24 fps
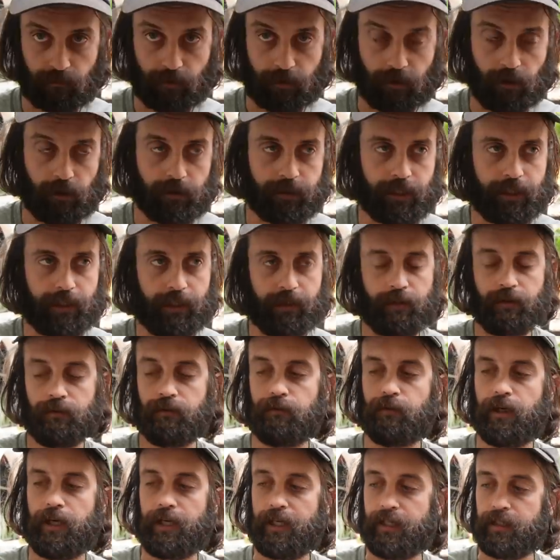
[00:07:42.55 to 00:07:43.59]
With all that out of
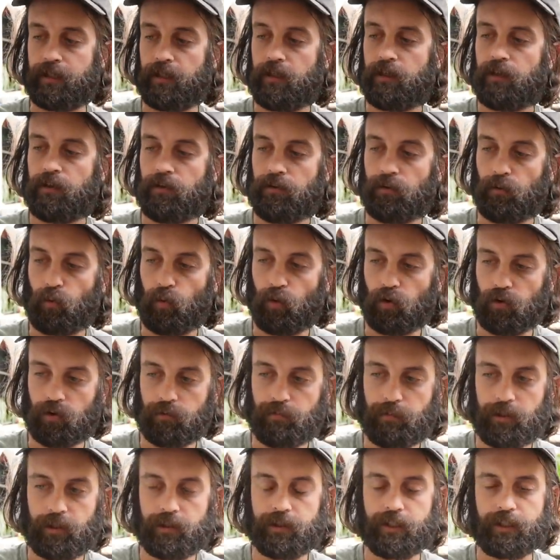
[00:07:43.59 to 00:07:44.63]
the way, the
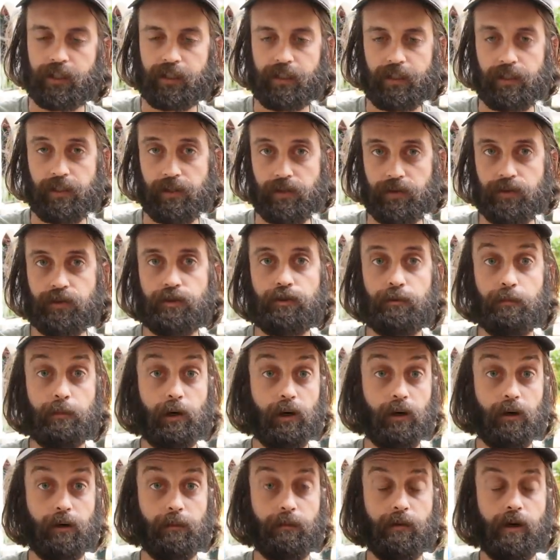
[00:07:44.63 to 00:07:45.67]
world building is
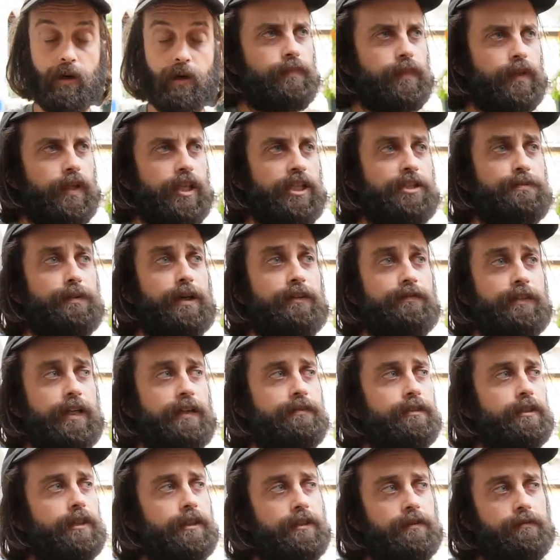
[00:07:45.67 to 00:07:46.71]
superb. It's my
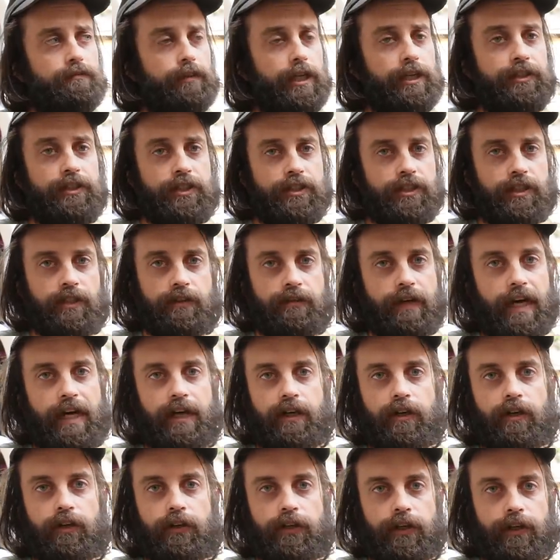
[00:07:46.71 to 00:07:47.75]
favorite rendition of
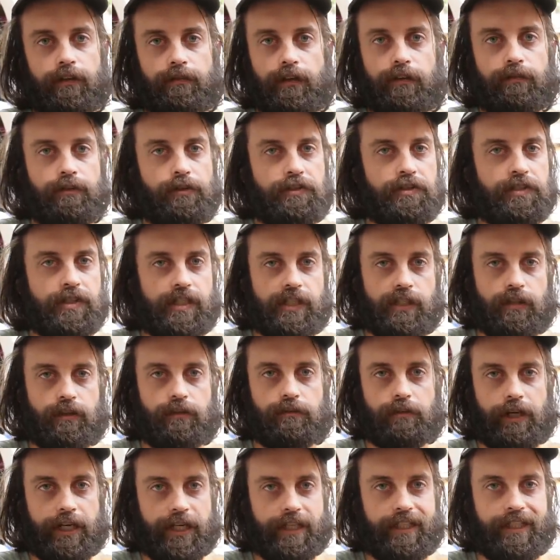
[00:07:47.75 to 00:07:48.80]
hell that I've ever seen or
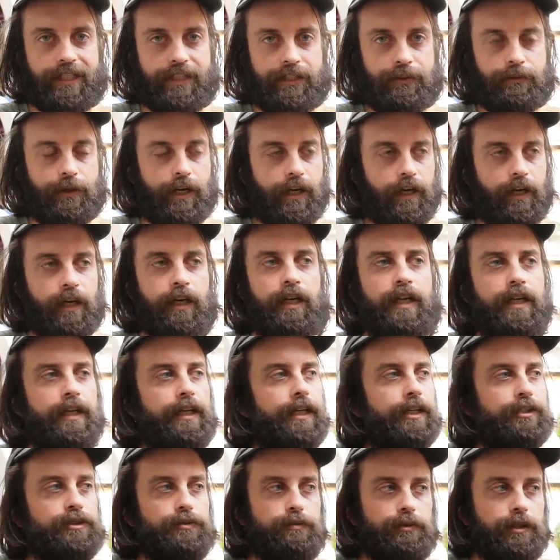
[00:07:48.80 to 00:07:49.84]
read anywhere.
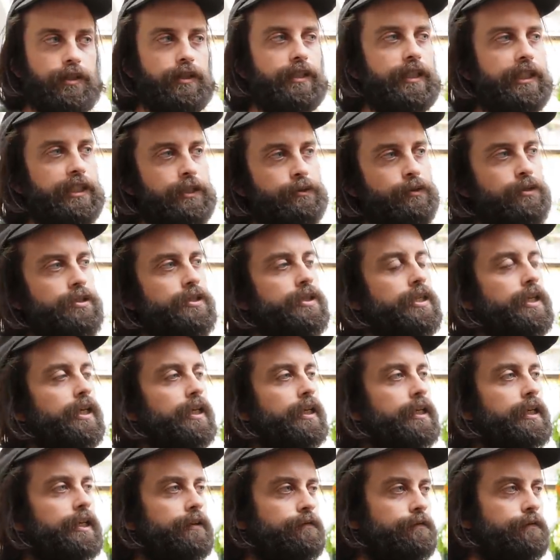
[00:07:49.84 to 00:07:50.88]
It's really
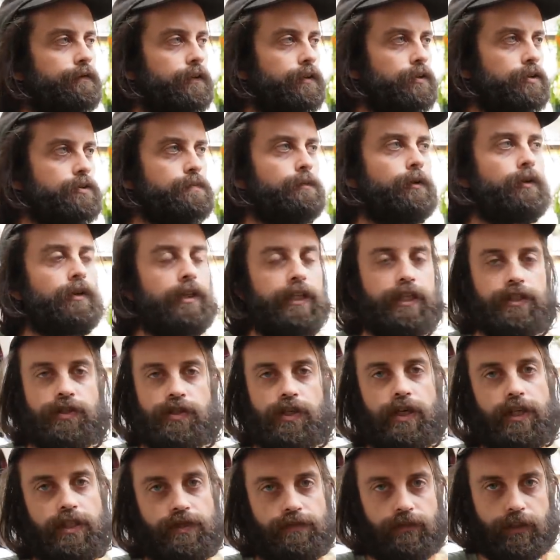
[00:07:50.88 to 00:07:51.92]
interesting. It feels more like a
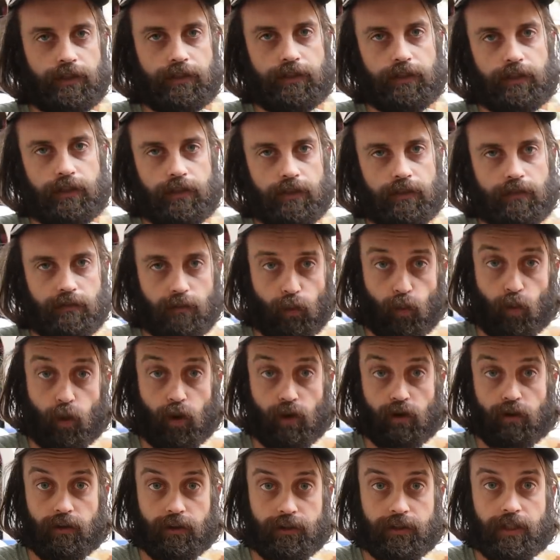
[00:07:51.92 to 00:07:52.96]
science fiction
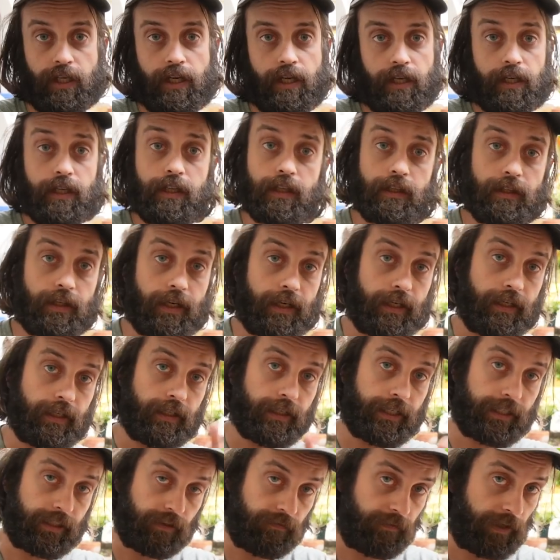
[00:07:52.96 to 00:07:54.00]
world
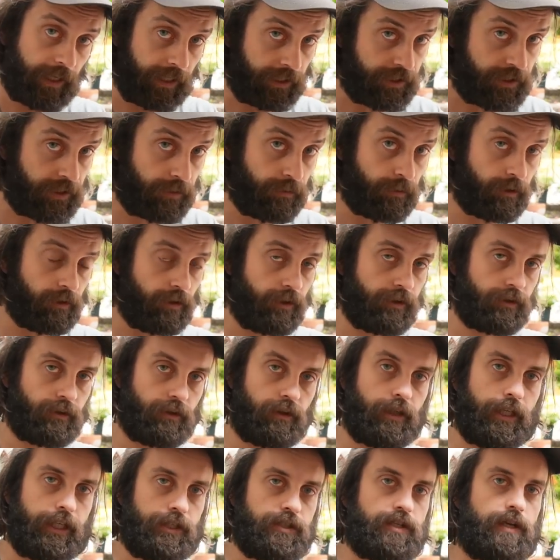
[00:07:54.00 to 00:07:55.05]
than like a fantasy world
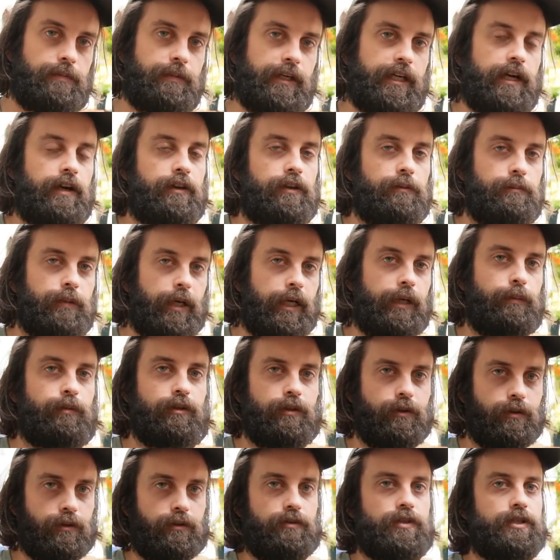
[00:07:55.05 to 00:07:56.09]
or like something out of the Bible
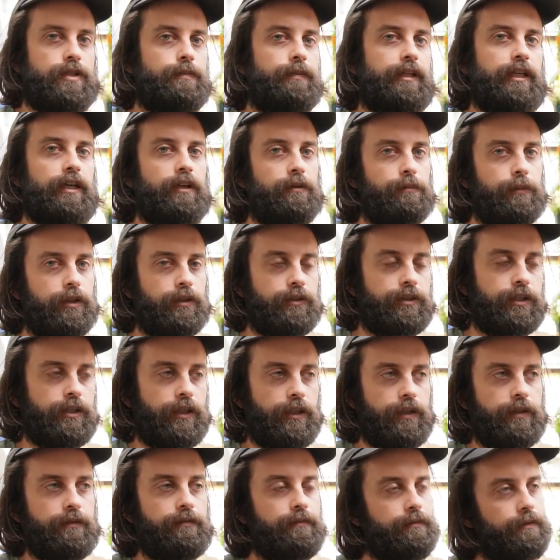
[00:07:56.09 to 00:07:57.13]
or something out of
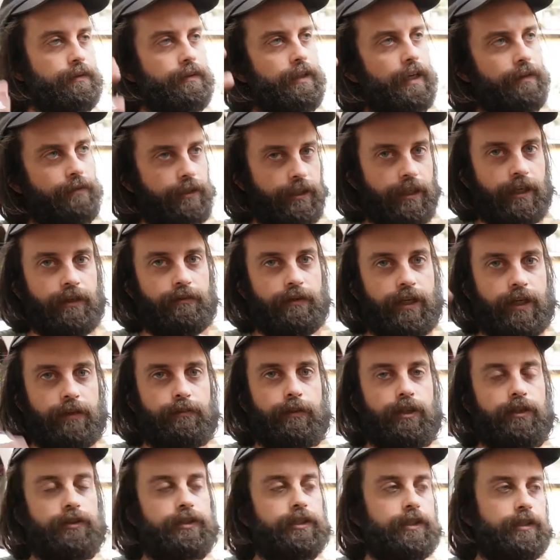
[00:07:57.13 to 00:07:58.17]
Milton, having not
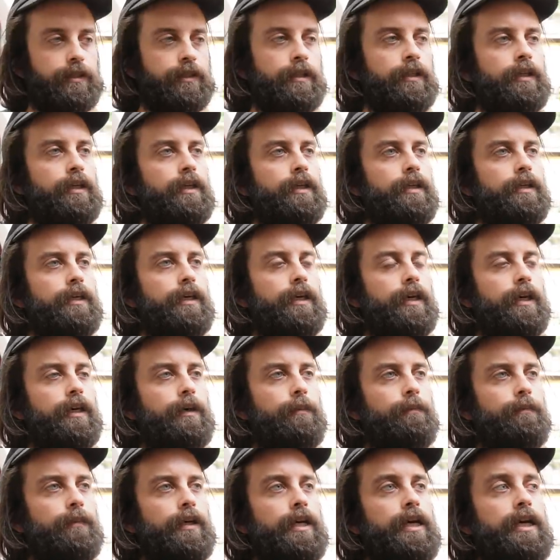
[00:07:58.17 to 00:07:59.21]
read Milton.
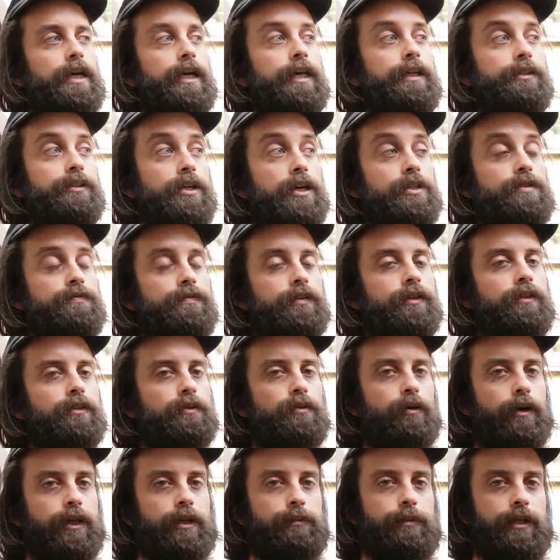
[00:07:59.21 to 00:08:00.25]
Um, it does feel
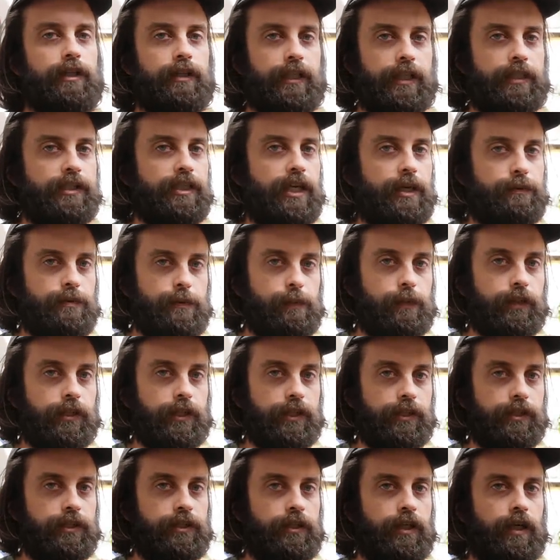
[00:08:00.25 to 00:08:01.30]
quite a bit like James
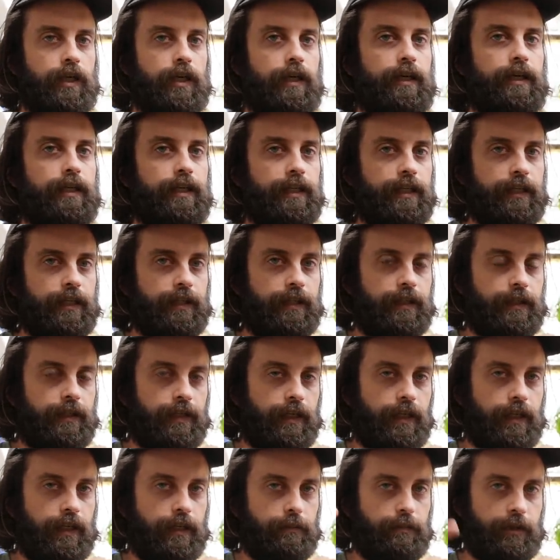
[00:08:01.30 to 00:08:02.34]
Blish and
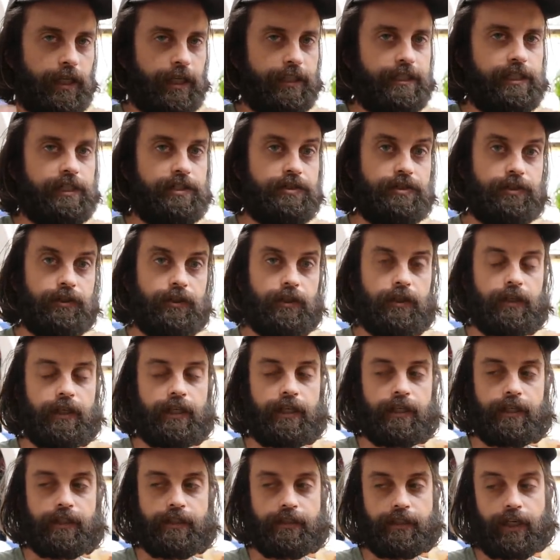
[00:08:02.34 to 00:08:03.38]
uh, Black Easter
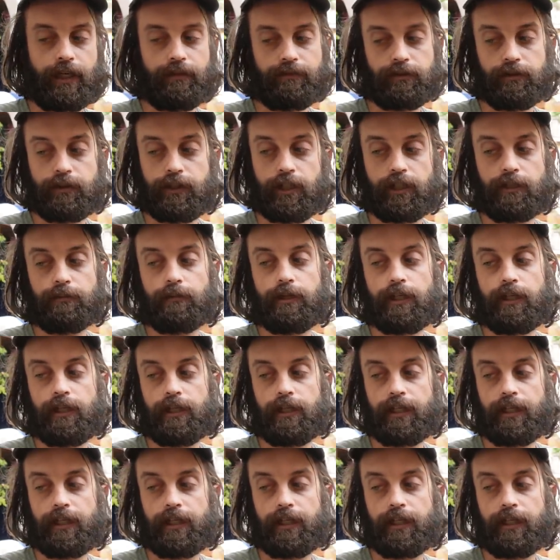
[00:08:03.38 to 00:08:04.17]
and Day After Judgment.